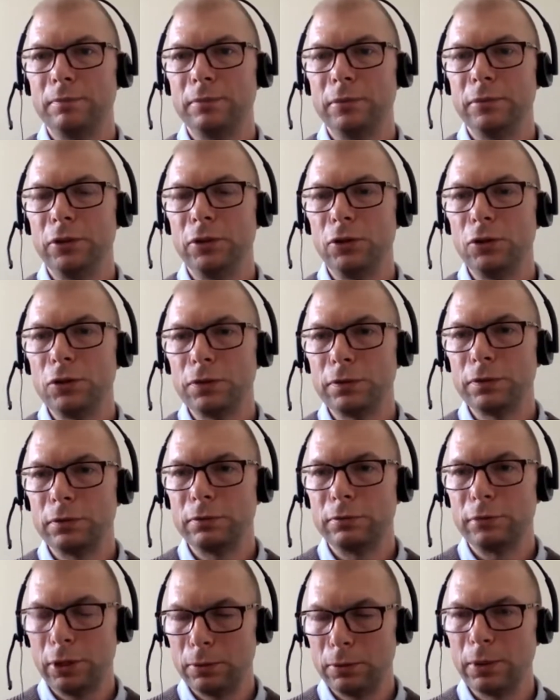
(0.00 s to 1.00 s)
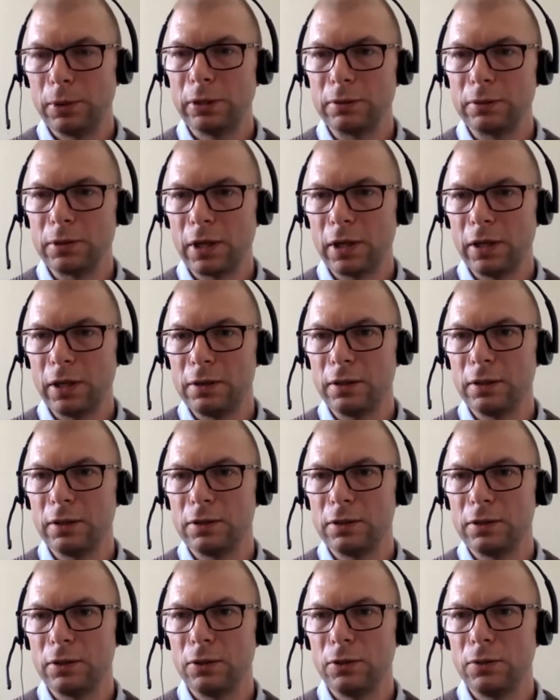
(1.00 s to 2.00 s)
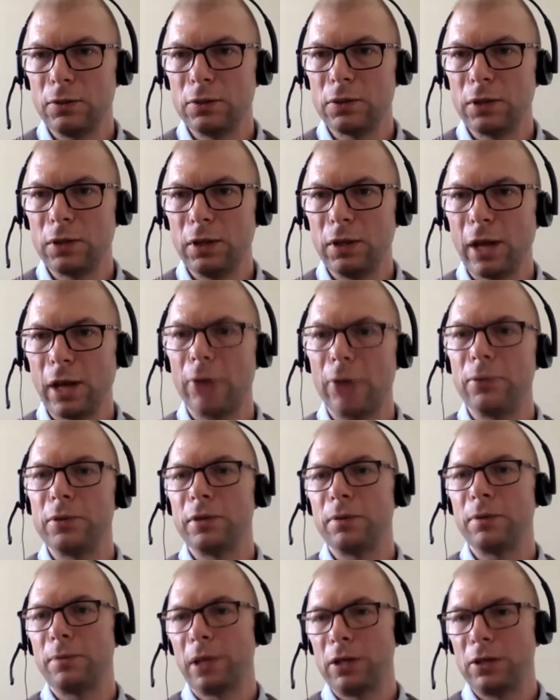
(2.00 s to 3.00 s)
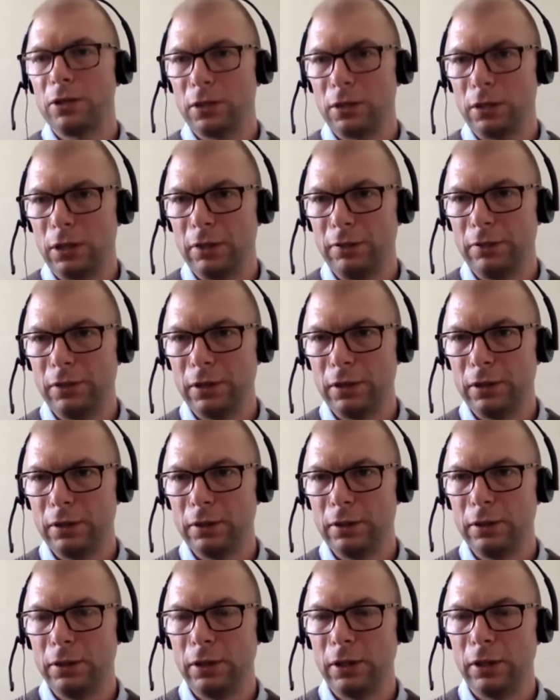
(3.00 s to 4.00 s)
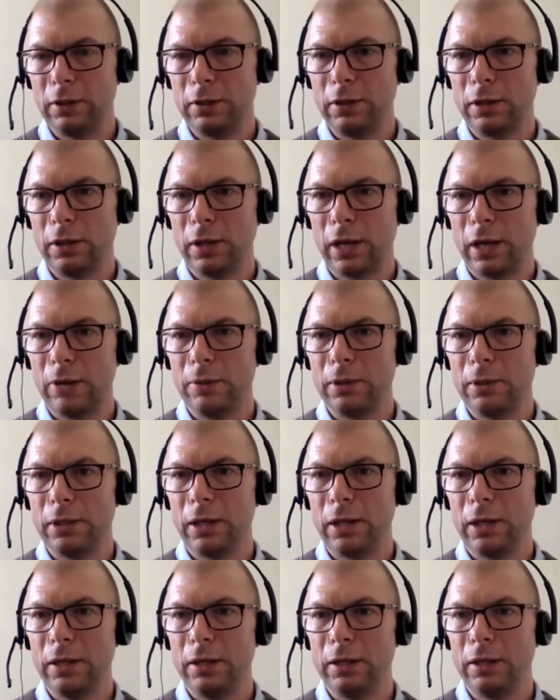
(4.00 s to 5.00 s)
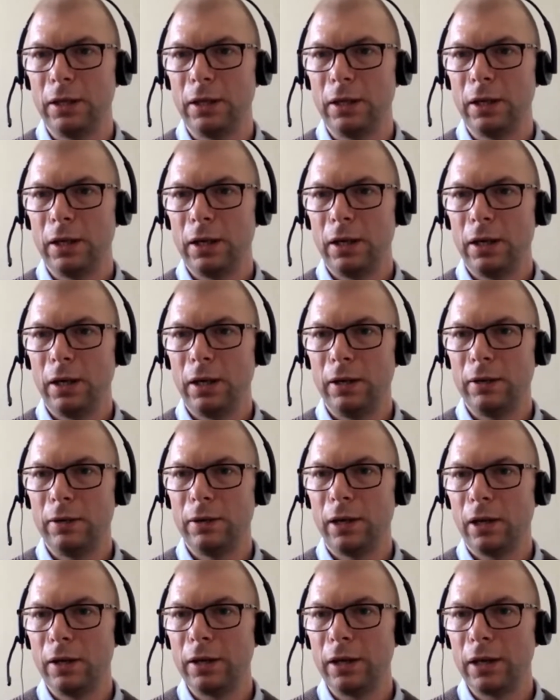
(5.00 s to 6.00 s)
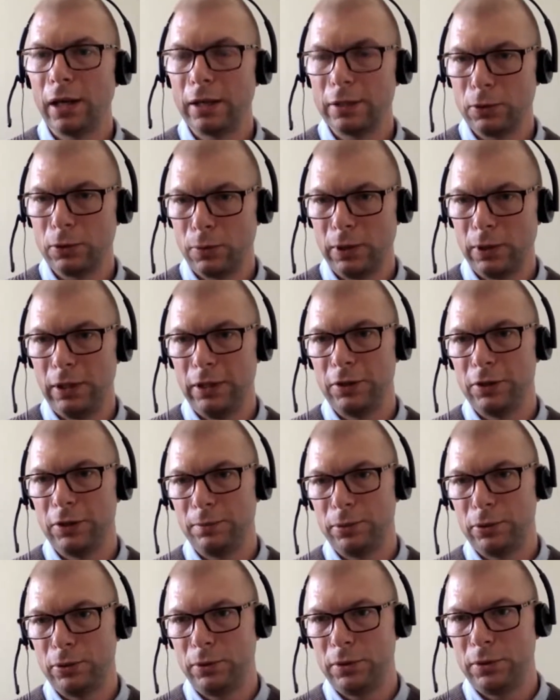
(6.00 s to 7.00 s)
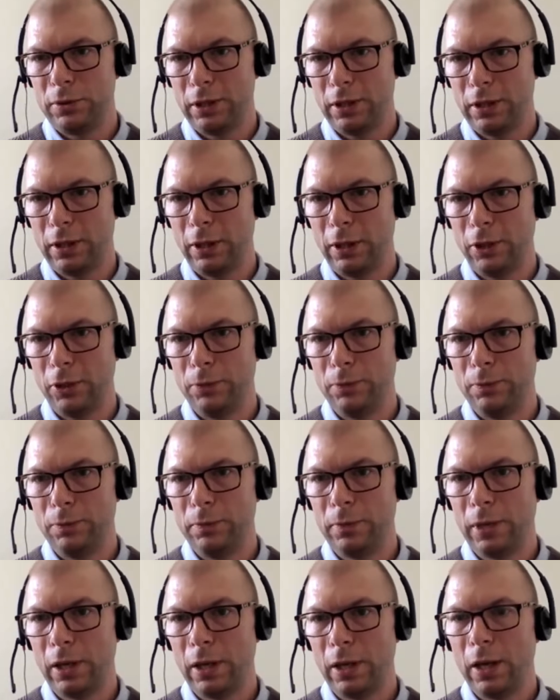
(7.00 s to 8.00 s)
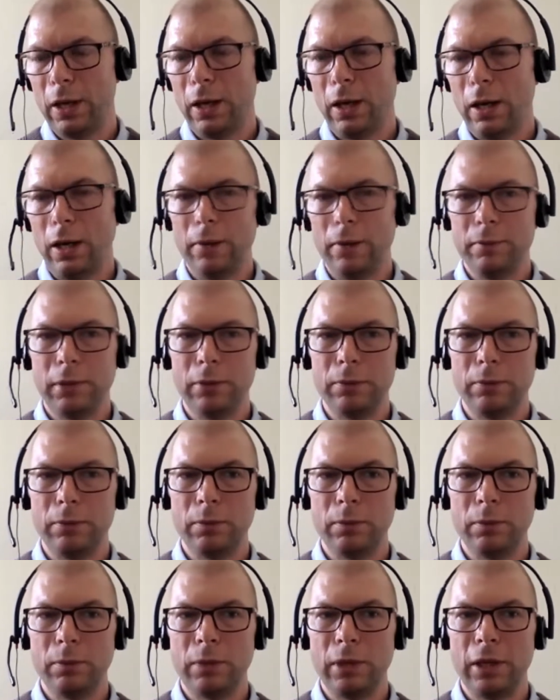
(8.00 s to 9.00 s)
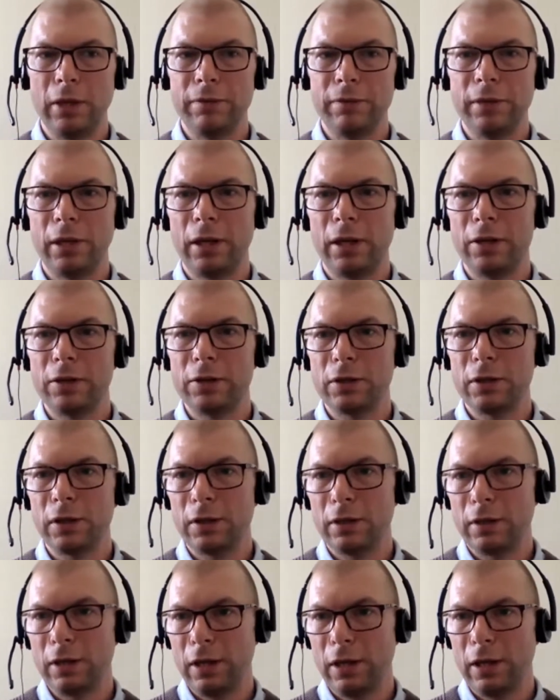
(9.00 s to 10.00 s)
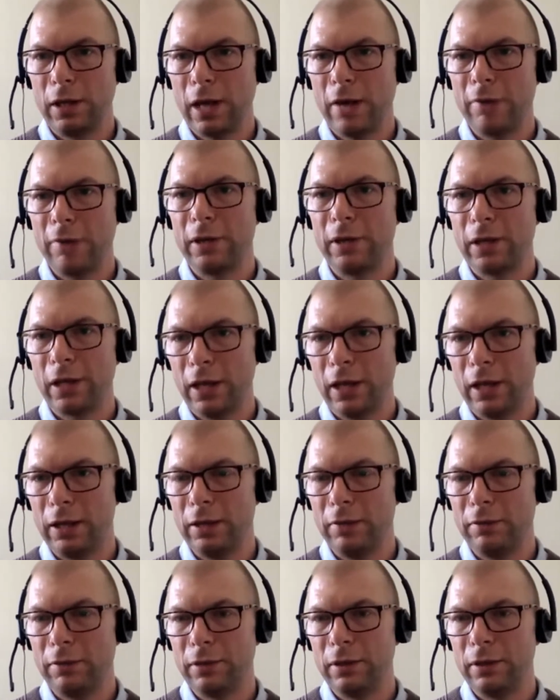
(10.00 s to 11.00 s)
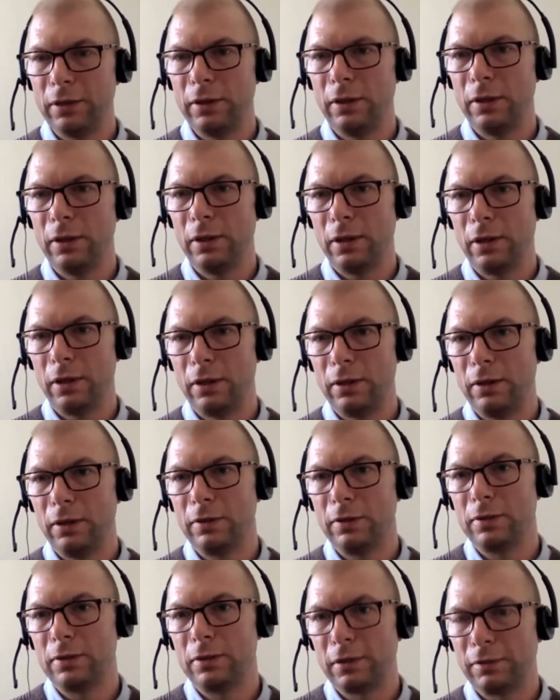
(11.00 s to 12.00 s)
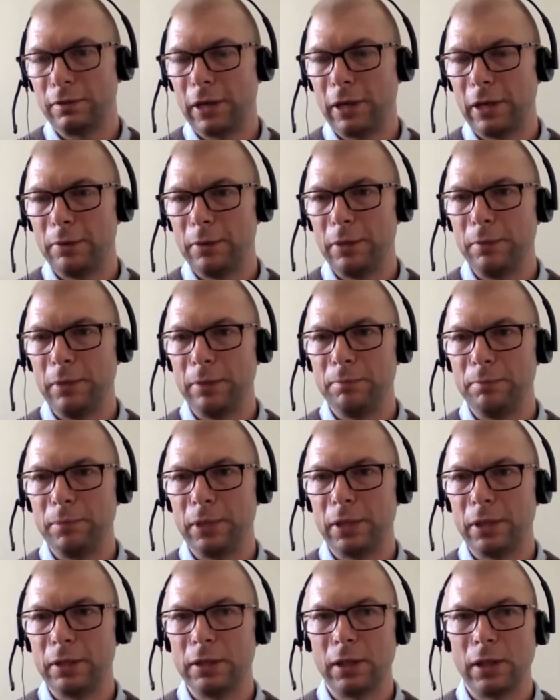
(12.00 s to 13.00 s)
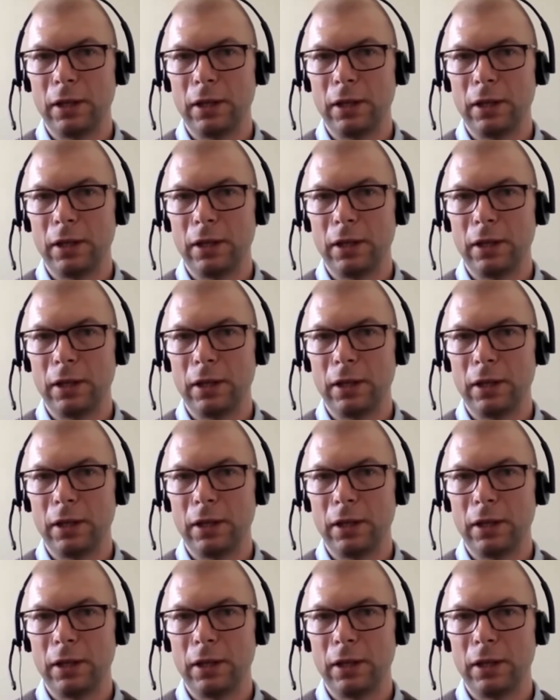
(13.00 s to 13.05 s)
useful real-world data to see how is the patient living, how are they adequately supported at home, and if they have a caregiver that's a family member,